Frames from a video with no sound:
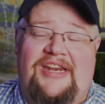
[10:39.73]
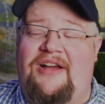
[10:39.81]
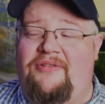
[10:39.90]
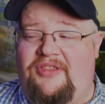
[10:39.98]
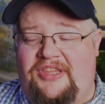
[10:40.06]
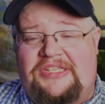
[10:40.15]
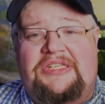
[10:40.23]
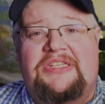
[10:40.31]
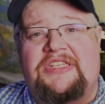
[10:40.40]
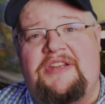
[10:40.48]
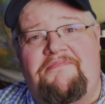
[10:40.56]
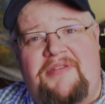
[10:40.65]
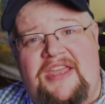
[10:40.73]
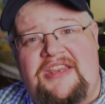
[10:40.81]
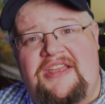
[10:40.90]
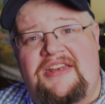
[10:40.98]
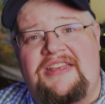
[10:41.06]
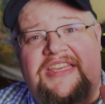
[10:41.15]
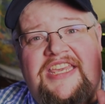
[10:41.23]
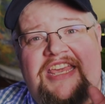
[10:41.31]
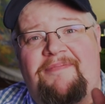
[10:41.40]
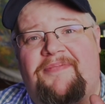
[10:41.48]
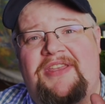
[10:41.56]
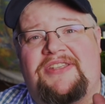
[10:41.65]
Now, this is an opinion.
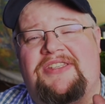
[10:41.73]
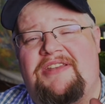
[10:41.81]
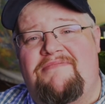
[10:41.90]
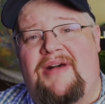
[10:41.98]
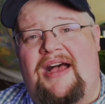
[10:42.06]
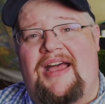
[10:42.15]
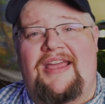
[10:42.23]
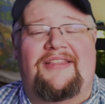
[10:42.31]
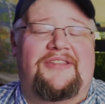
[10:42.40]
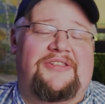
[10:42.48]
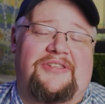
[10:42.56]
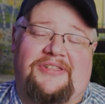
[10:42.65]
Keep this in mind.